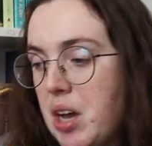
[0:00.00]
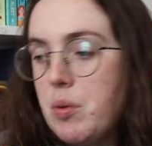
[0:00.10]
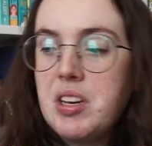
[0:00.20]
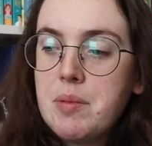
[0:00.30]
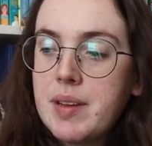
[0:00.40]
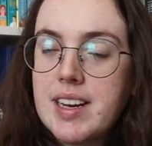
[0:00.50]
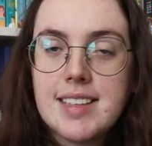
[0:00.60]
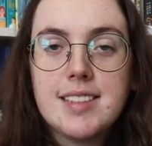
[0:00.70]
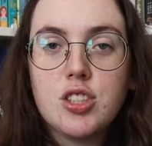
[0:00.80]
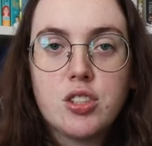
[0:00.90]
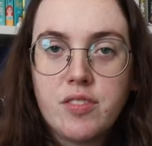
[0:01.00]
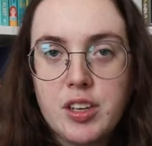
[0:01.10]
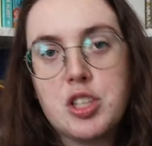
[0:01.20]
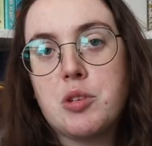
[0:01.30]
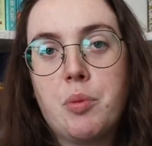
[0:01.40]
wouldn't it be nice to just
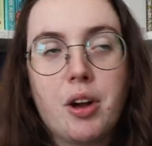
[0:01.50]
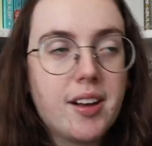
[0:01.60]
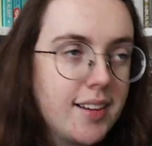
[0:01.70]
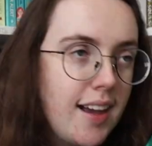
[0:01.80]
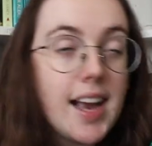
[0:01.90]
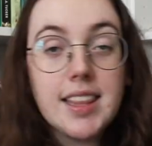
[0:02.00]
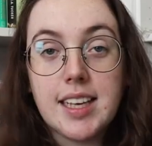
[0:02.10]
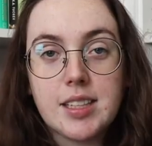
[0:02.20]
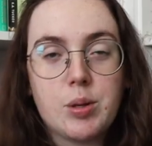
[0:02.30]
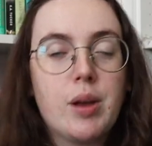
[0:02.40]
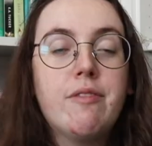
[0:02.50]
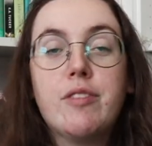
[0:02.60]
finish a book? I think so. I'd